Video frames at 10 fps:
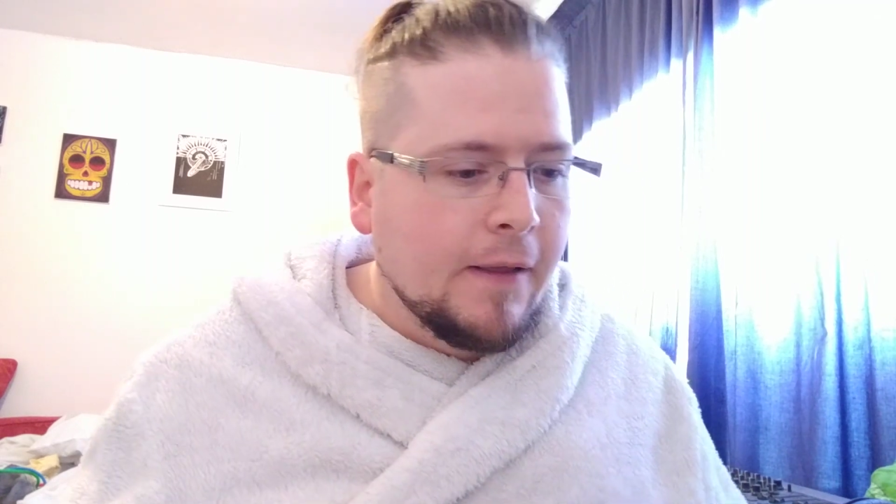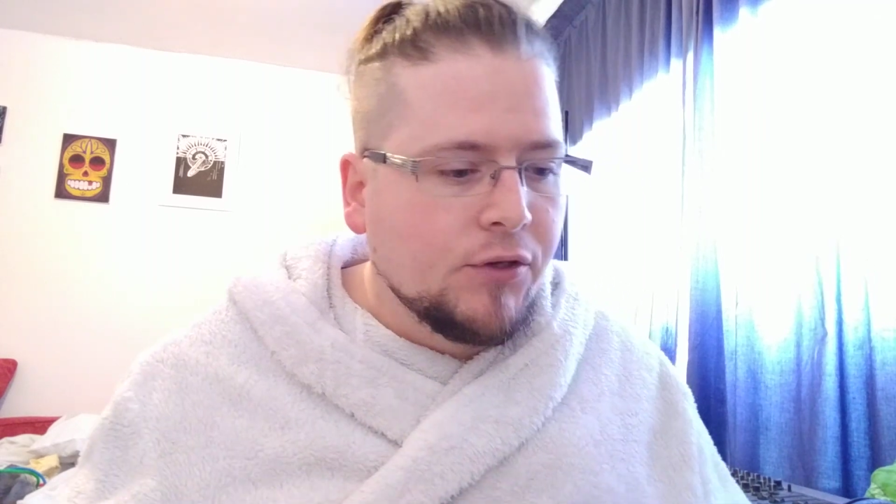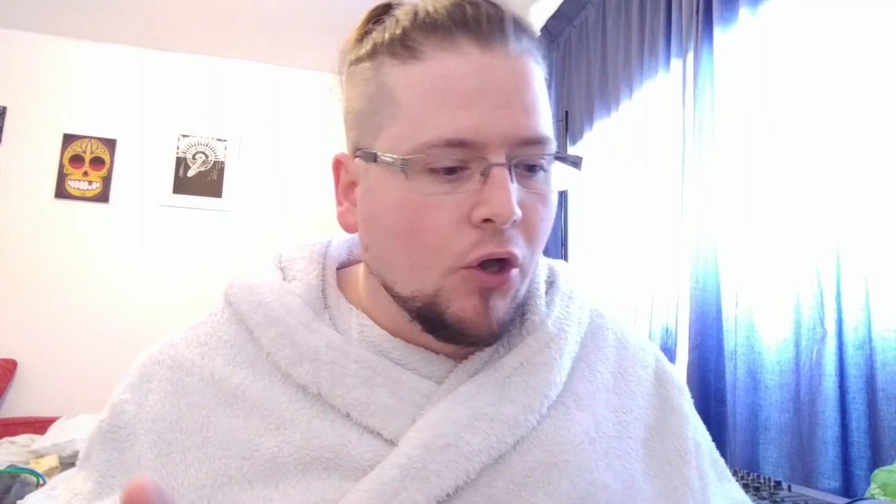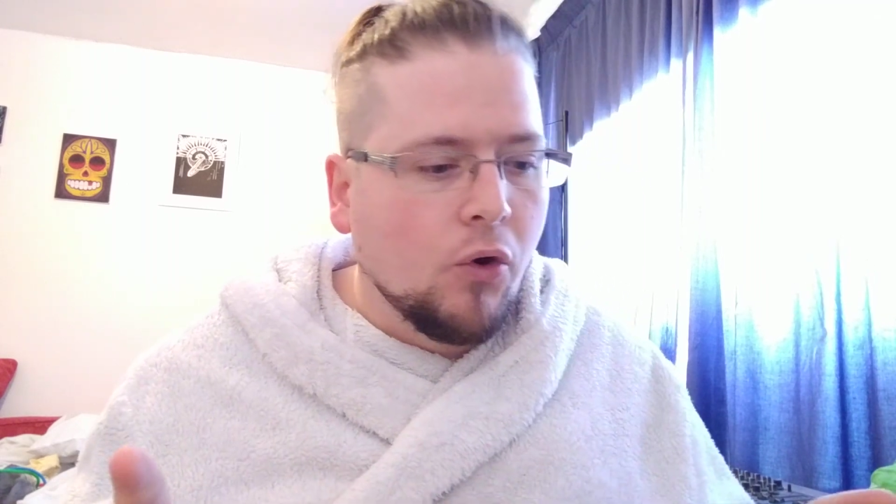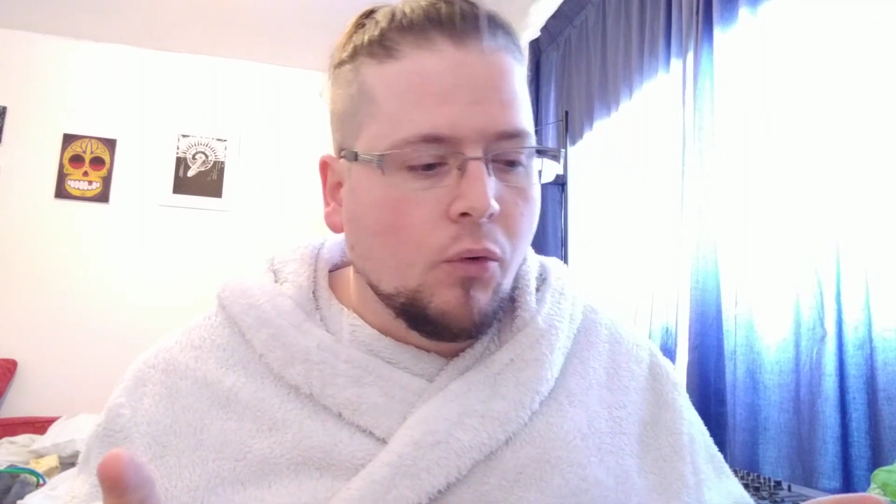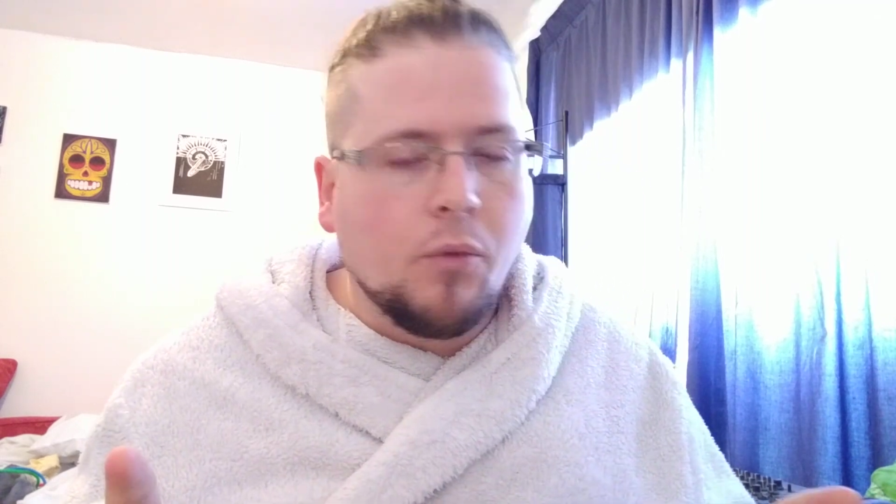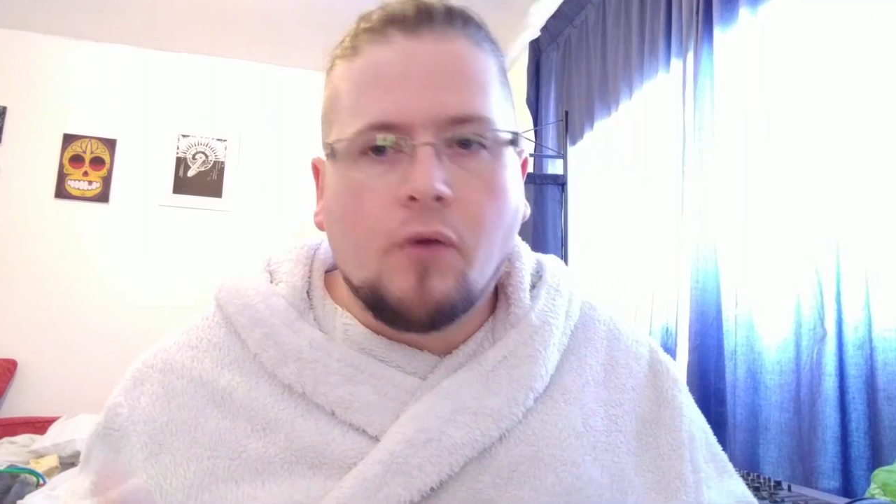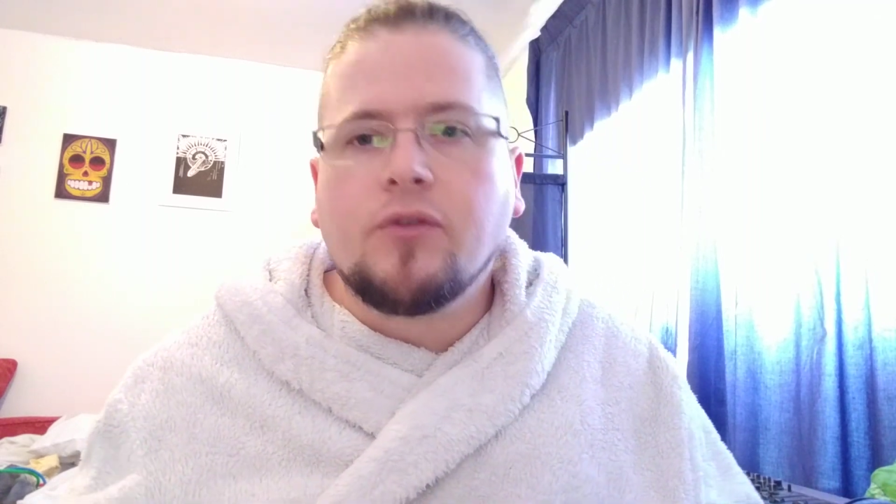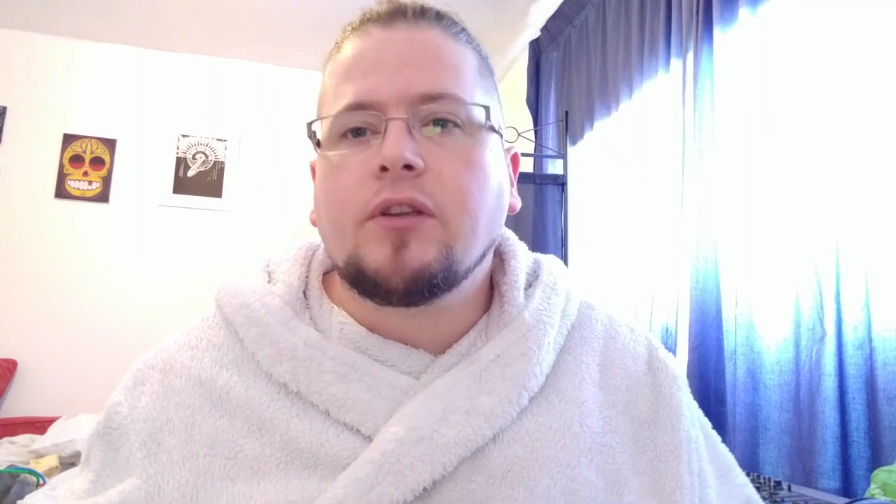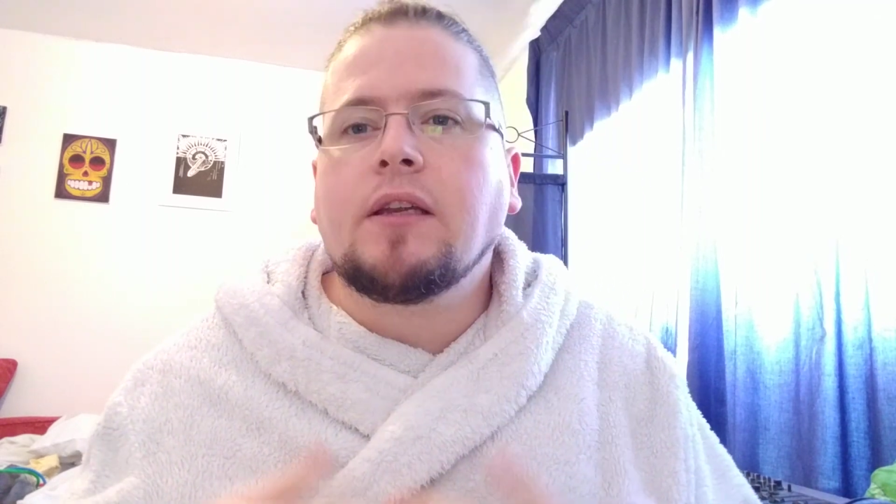So
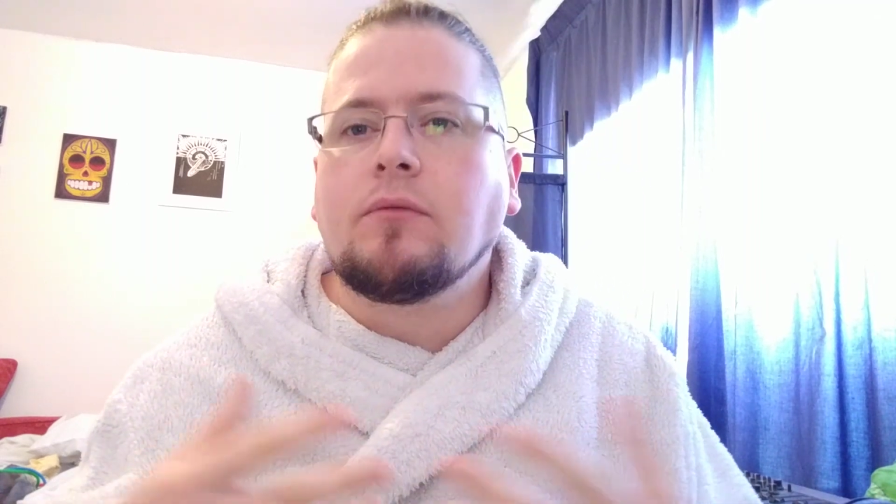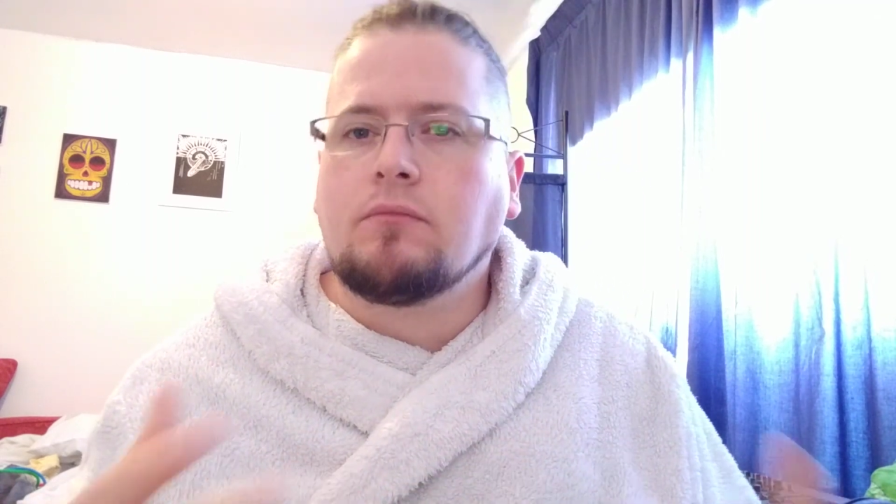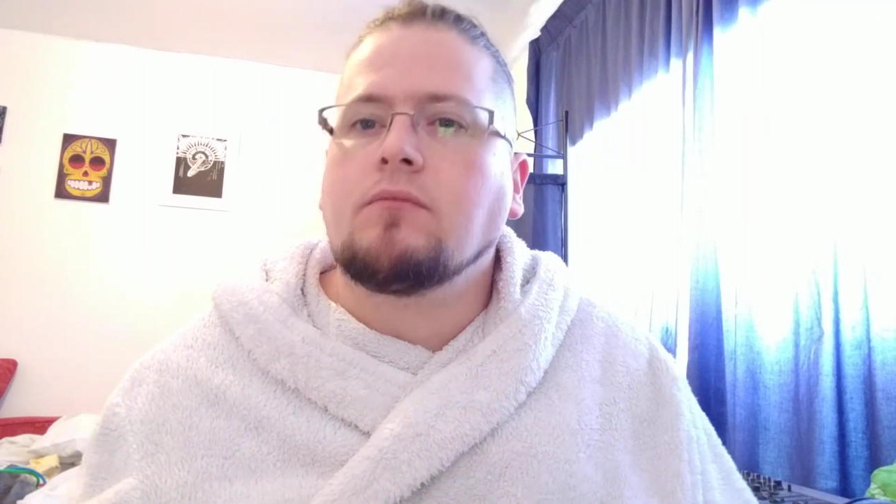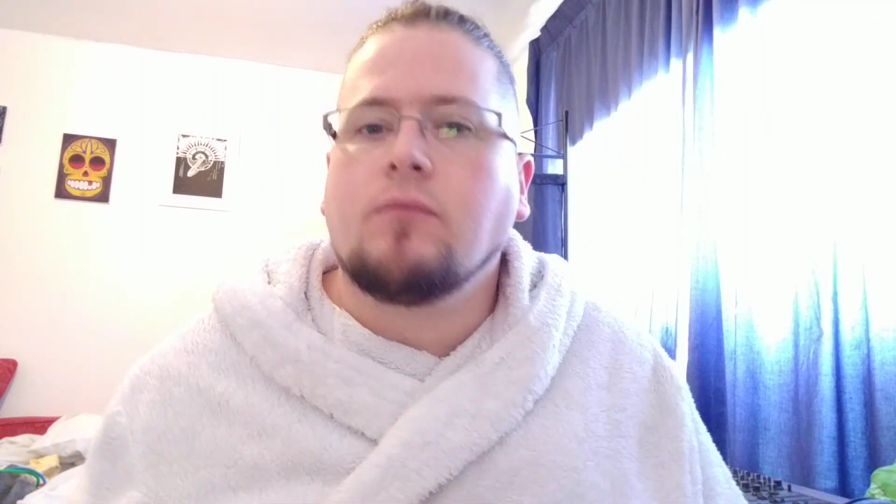obviously,